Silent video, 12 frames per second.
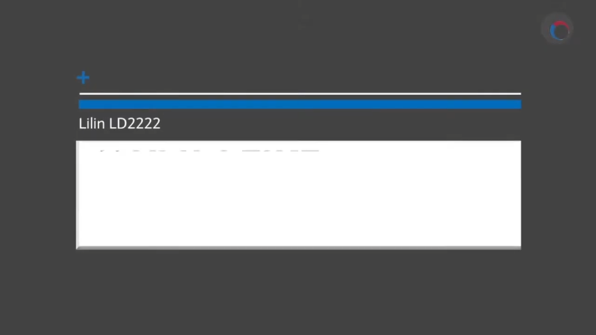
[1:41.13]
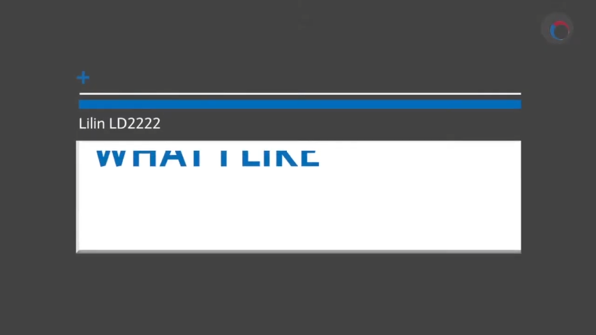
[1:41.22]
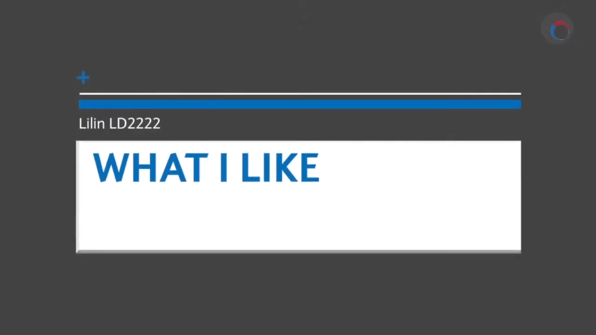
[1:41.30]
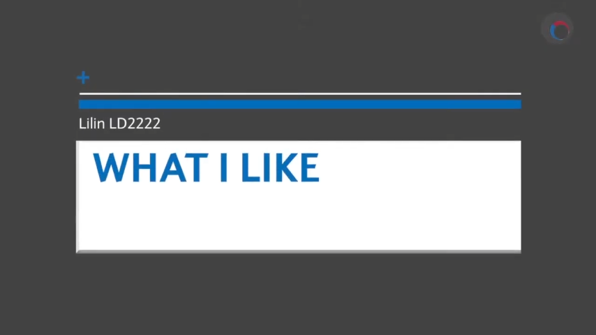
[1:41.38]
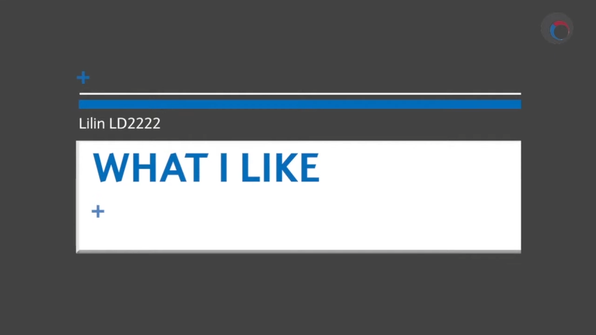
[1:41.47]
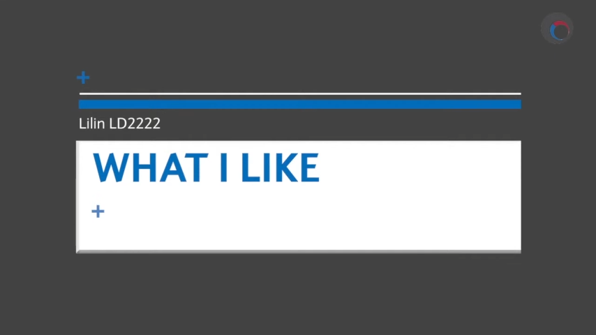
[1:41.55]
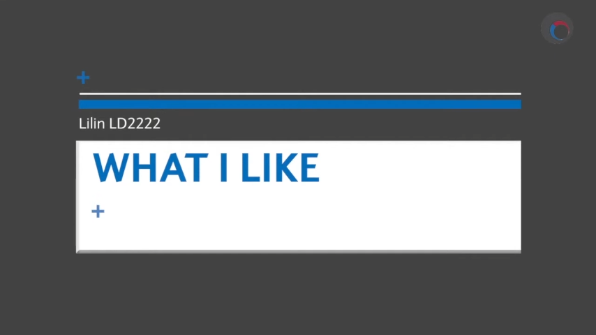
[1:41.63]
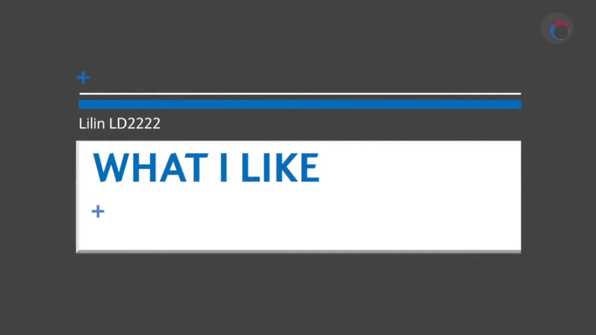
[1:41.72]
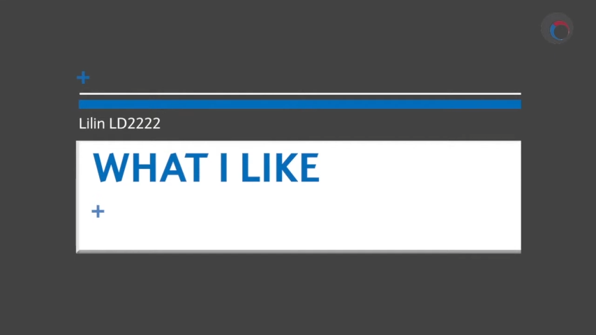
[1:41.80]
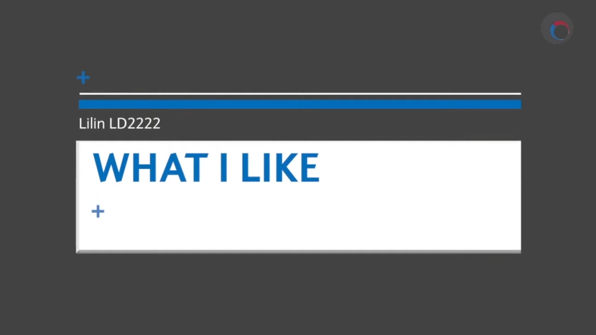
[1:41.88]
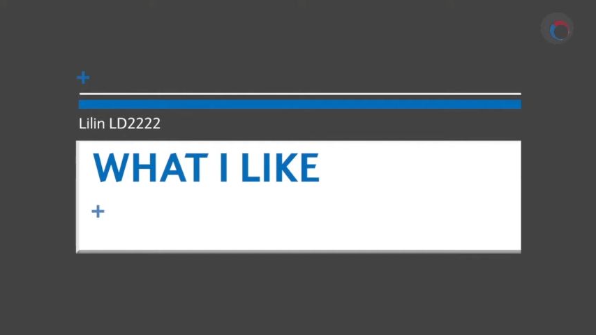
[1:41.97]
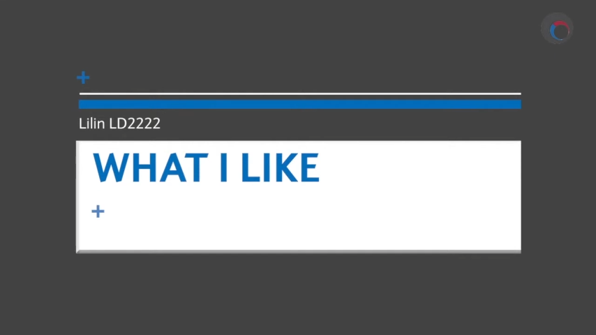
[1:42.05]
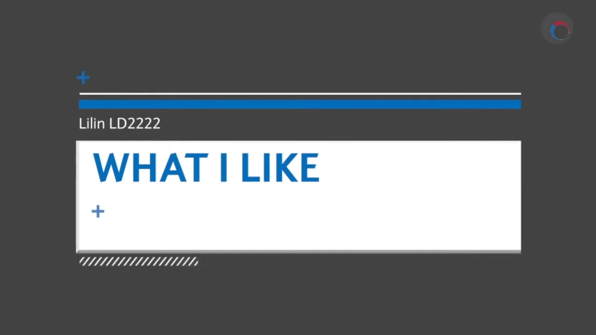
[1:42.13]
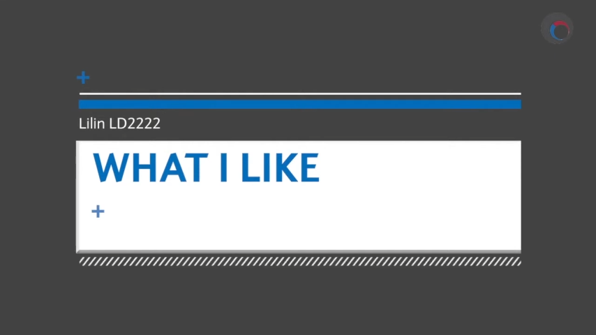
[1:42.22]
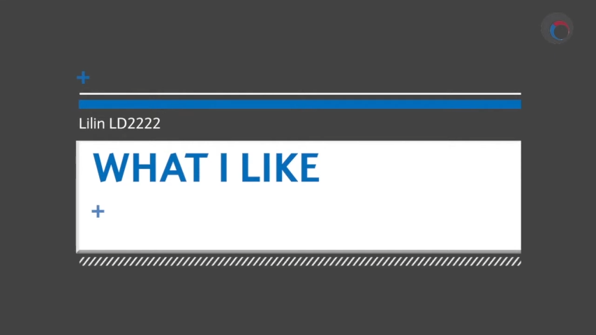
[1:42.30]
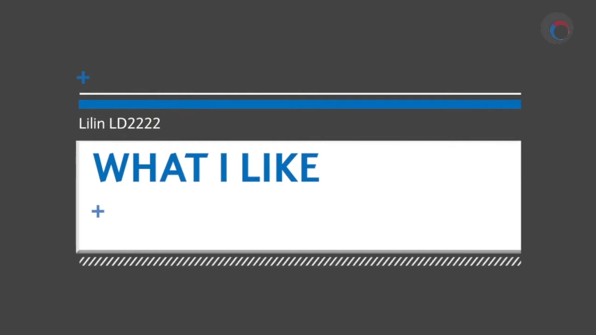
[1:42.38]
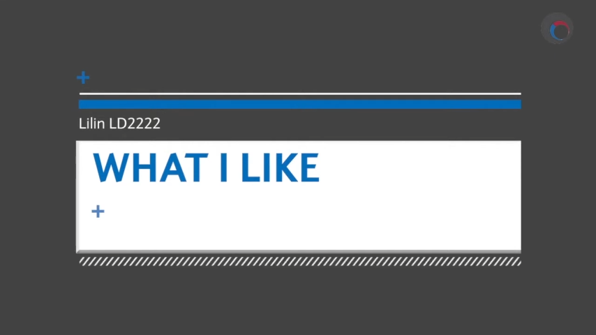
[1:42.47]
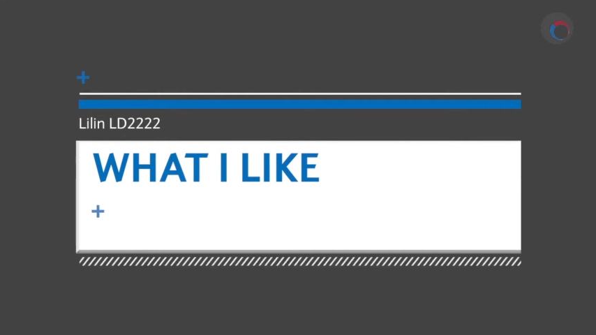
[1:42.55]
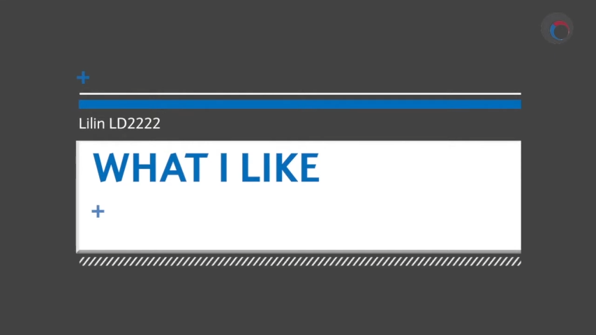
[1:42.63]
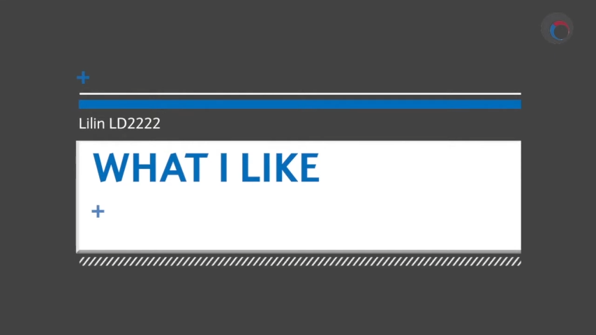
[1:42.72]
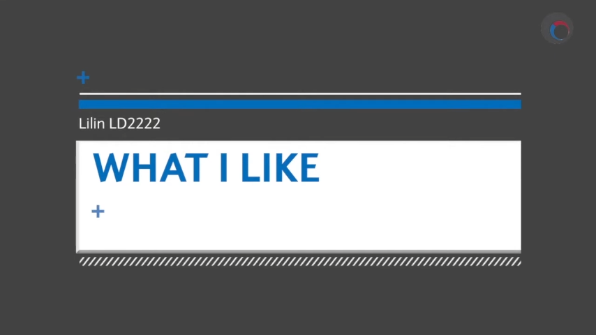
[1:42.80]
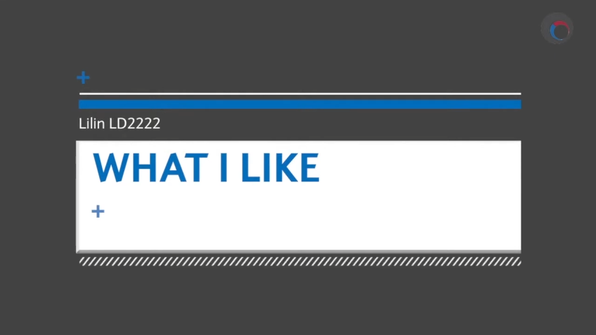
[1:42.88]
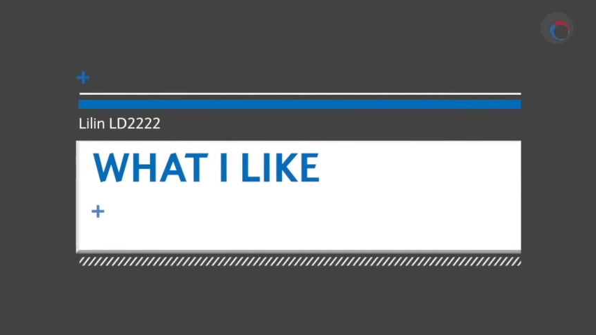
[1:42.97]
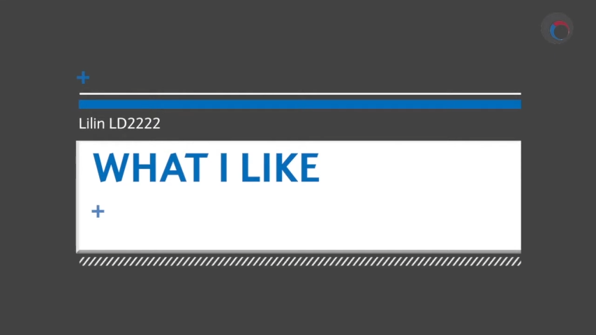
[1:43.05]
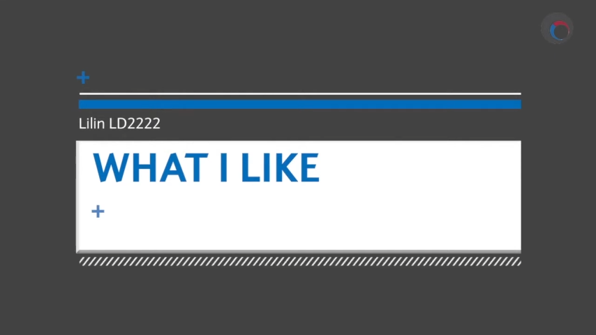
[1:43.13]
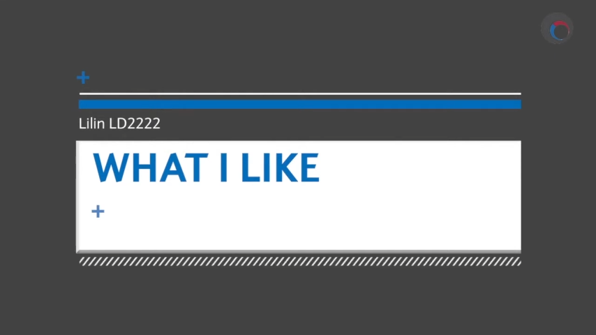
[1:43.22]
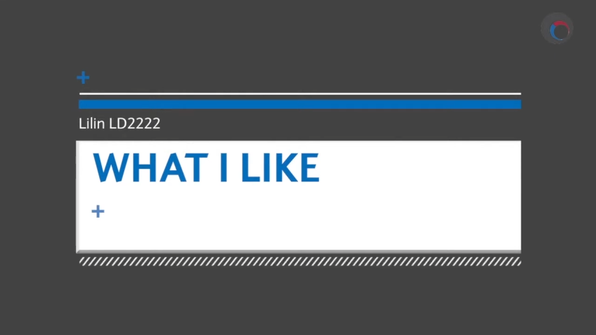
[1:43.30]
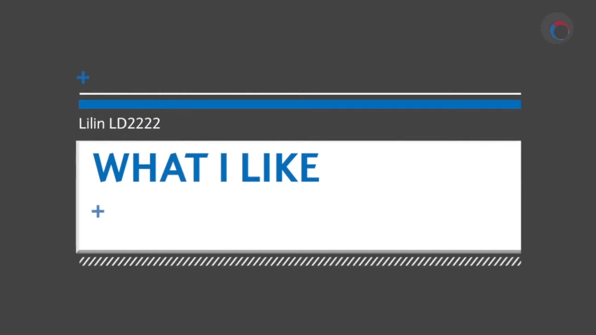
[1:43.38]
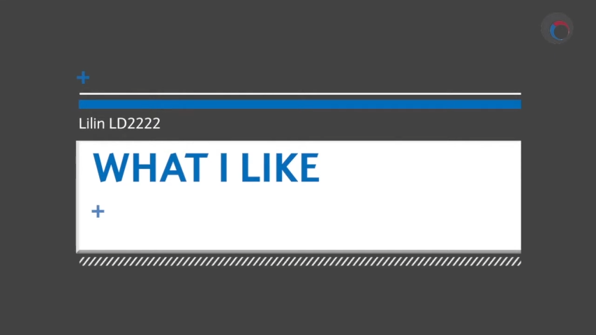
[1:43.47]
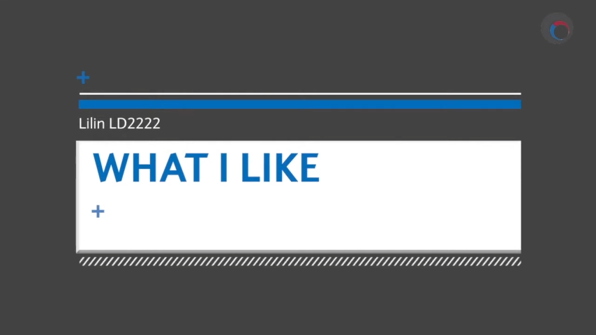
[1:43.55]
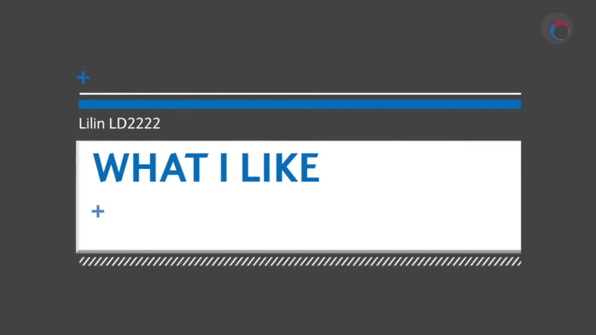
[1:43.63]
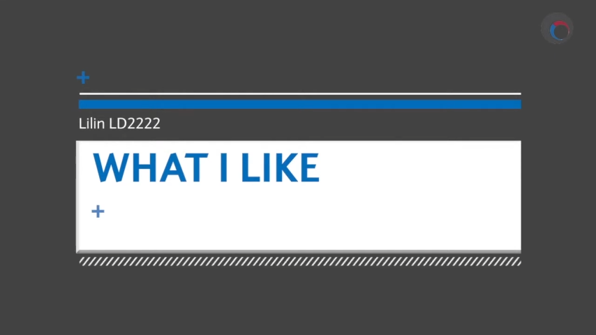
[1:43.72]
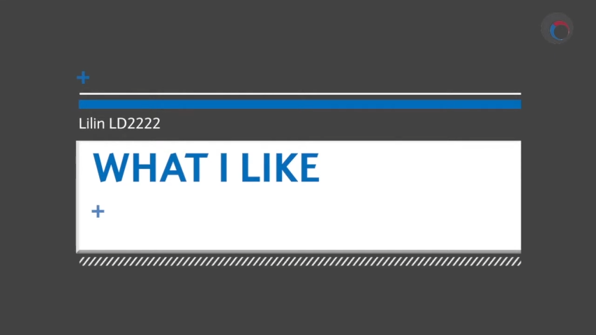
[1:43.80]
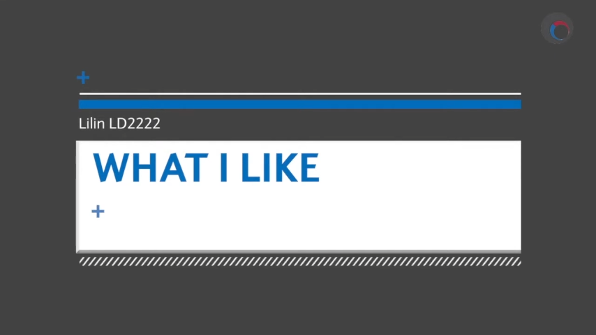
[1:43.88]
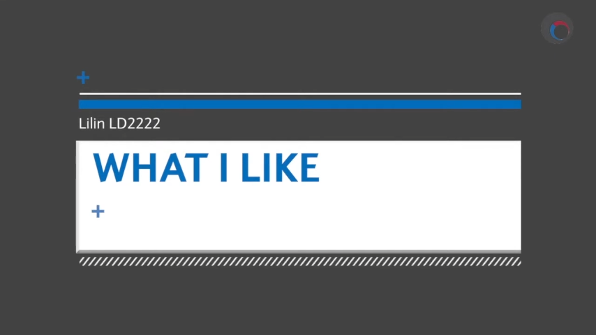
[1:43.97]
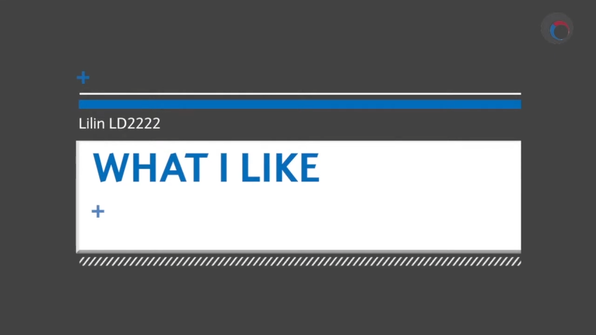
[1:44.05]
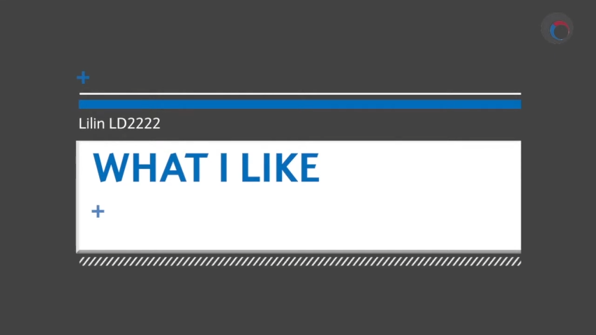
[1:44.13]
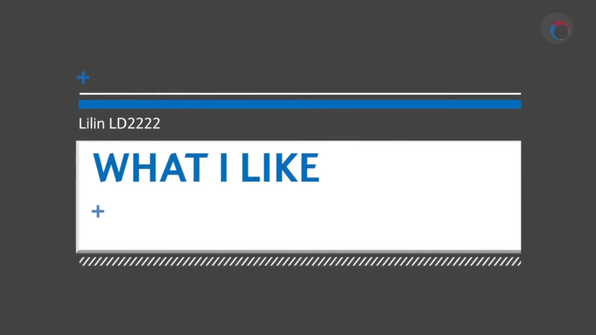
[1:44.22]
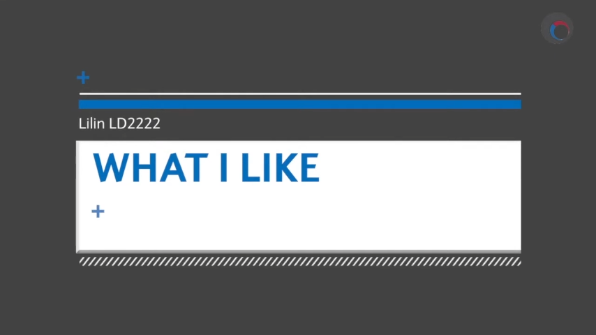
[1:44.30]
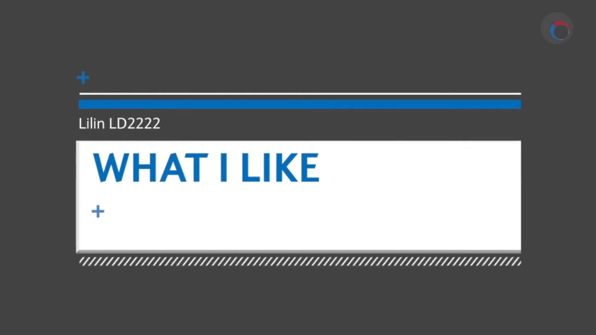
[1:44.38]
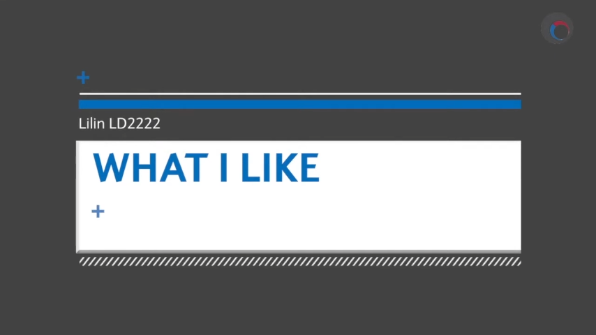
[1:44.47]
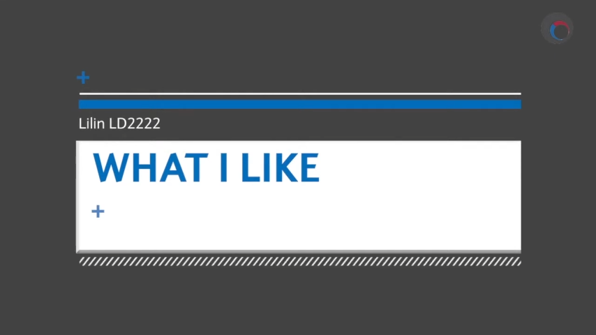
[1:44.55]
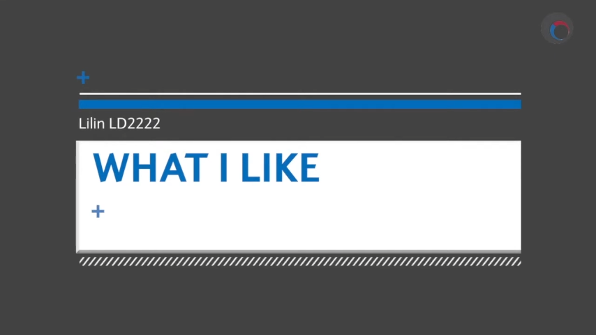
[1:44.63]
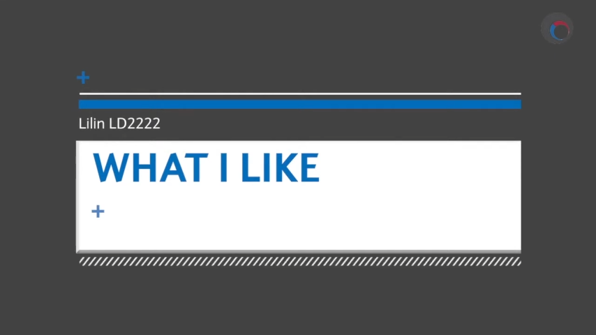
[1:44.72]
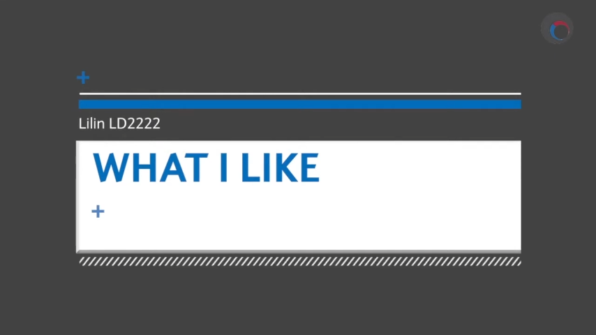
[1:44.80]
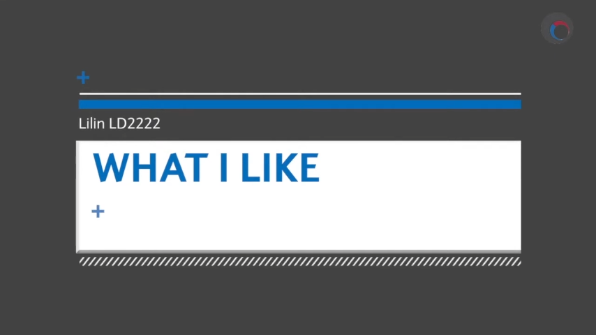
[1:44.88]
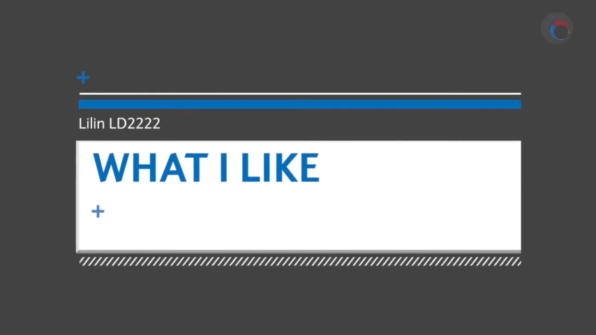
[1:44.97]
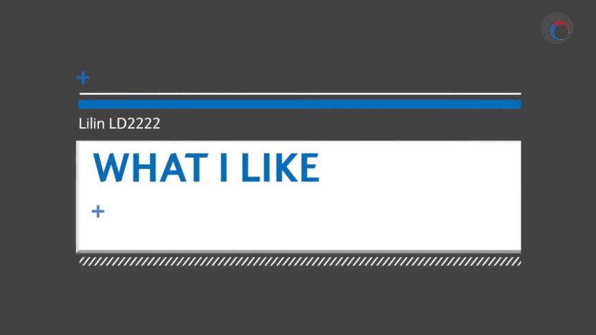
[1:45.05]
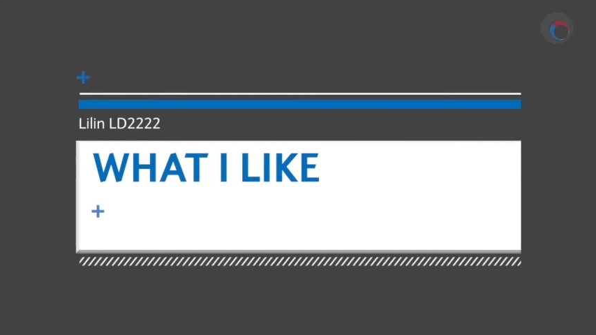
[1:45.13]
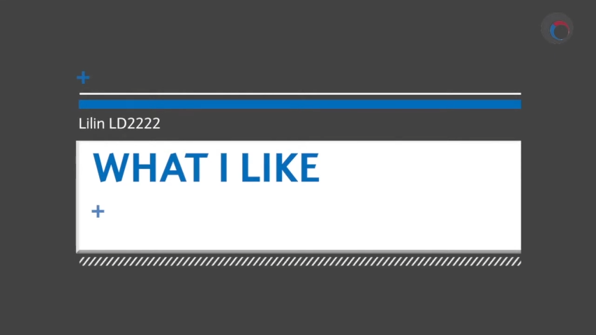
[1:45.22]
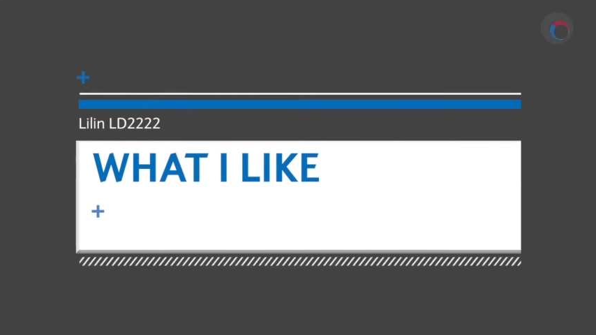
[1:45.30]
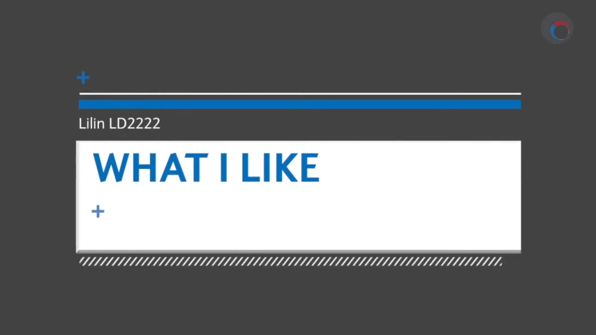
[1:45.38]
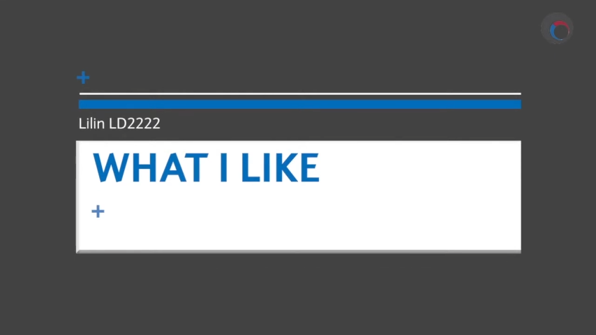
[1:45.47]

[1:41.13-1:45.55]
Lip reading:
Nobody's mouth can be seen.